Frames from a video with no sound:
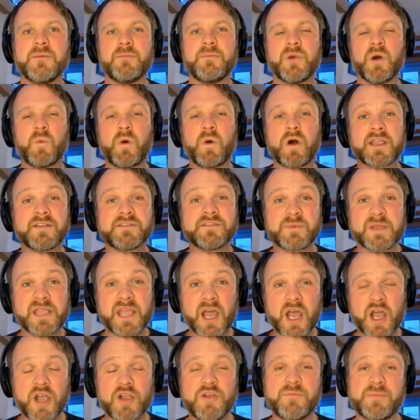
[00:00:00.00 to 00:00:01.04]
But what gives me
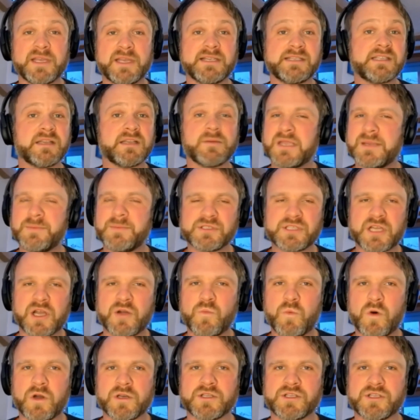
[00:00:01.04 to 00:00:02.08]
hope is that people
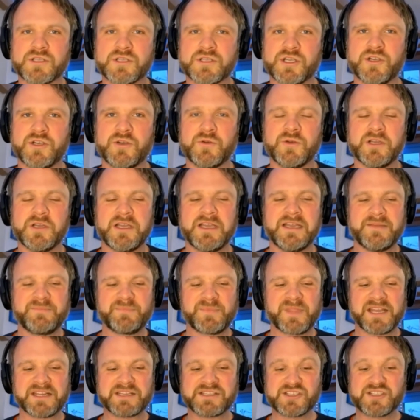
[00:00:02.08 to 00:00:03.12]
don't want to.
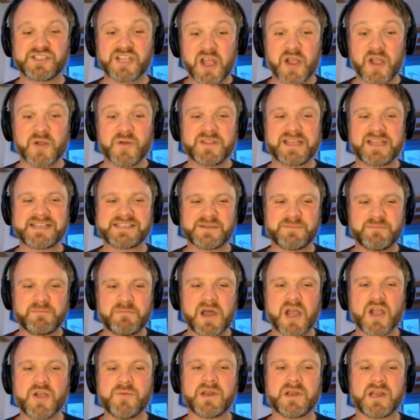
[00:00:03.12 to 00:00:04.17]
And so there's a
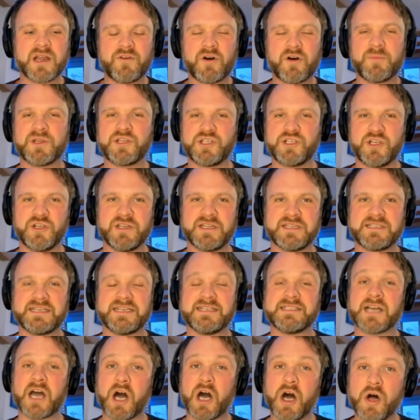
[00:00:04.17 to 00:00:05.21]
moment of opportunity
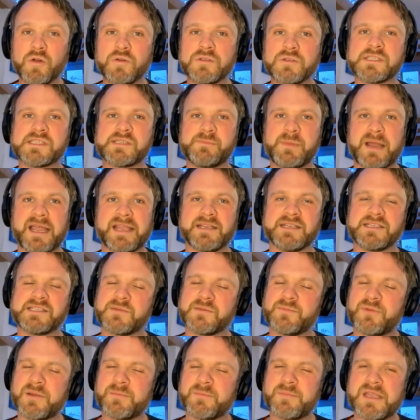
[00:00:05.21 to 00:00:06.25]
to hold a space
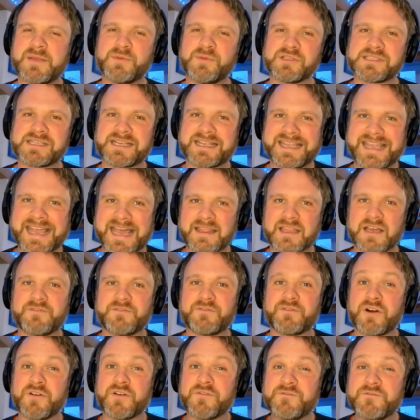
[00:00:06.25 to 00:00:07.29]
to bring people together
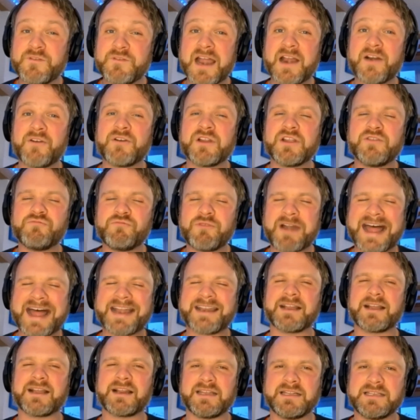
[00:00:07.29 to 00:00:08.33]
for a very
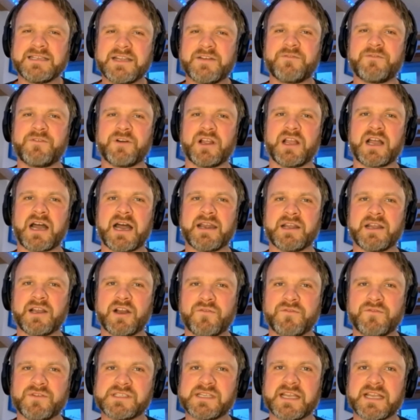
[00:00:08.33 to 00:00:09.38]
radically different kind of
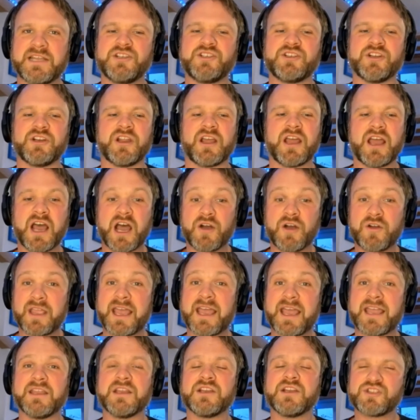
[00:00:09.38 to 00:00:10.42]
conversation.
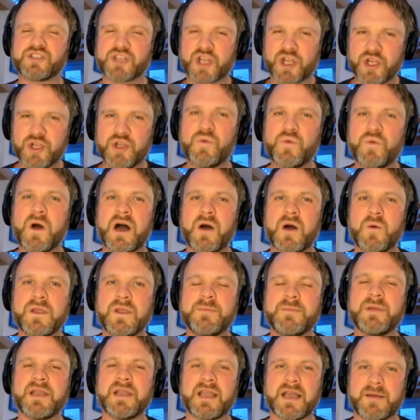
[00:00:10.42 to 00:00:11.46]
Okay, so who are
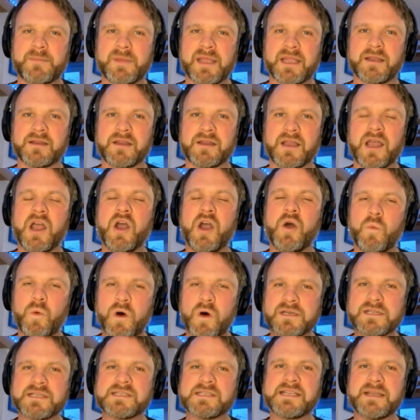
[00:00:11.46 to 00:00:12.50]
we becoming?
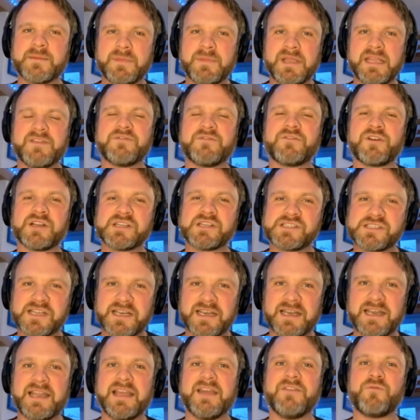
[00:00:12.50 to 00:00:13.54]
What does it mean for us to
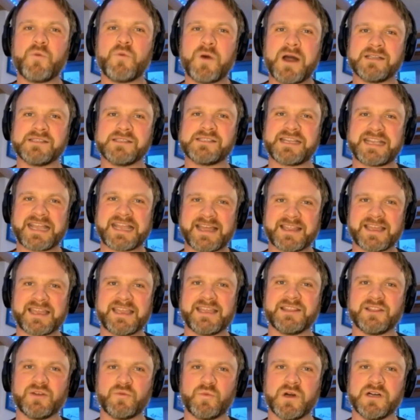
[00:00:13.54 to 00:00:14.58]
live well together
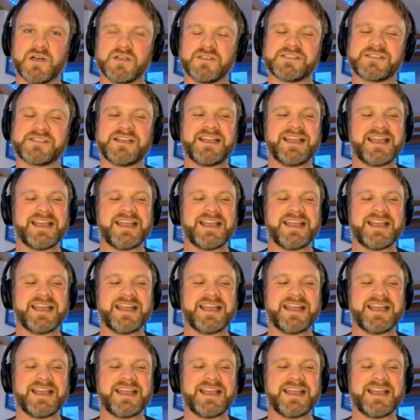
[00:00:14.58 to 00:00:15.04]
in the world?